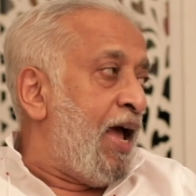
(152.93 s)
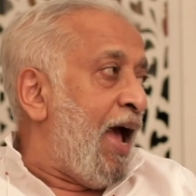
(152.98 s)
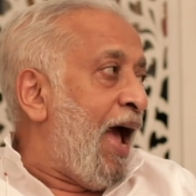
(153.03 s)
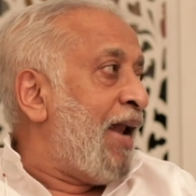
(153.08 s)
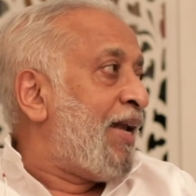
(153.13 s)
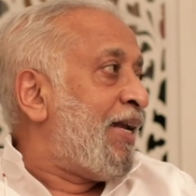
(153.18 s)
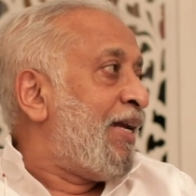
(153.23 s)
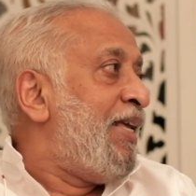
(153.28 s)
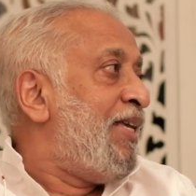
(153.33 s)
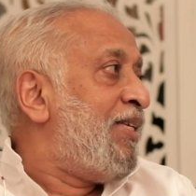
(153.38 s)

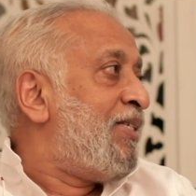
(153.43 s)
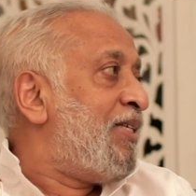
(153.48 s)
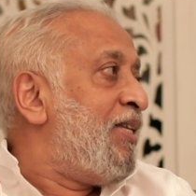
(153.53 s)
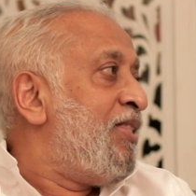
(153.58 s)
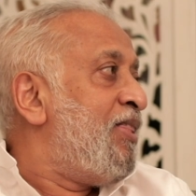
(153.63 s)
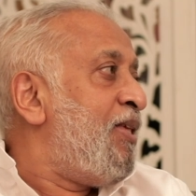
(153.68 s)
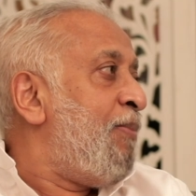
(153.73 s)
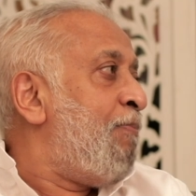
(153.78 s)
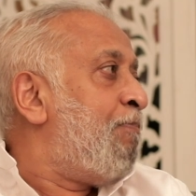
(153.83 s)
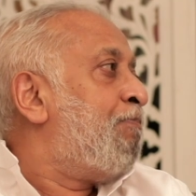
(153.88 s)
at least
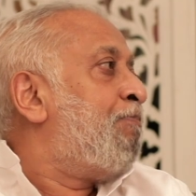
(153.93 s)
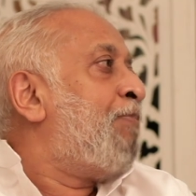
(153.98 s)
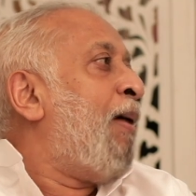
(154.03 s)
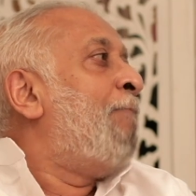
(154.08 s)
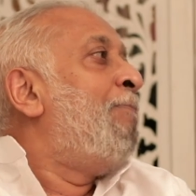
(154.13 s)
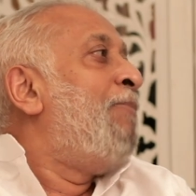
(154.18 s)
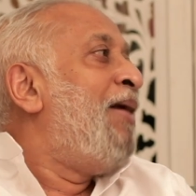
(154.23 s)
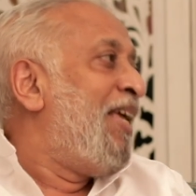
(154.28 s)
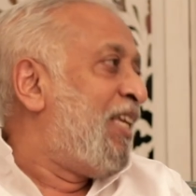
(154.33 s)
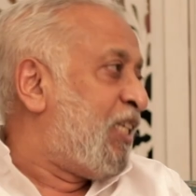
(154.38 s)
in the
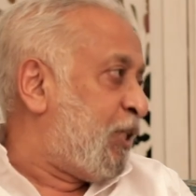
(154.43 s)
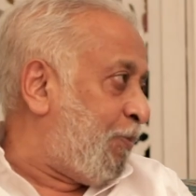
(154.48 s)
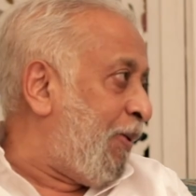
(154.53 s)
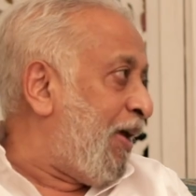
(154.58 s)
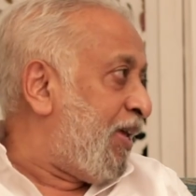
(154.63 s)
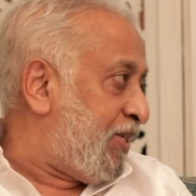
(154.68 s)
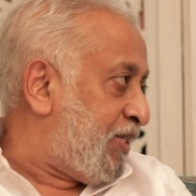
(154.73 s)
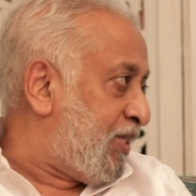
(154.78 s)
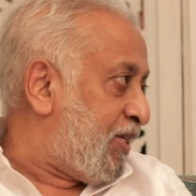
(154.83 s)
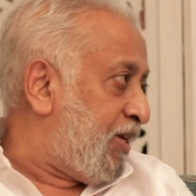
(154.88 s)
public
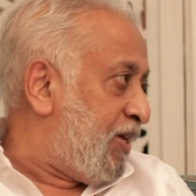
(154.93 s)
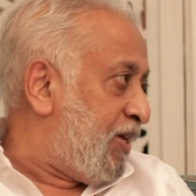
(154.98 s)
space.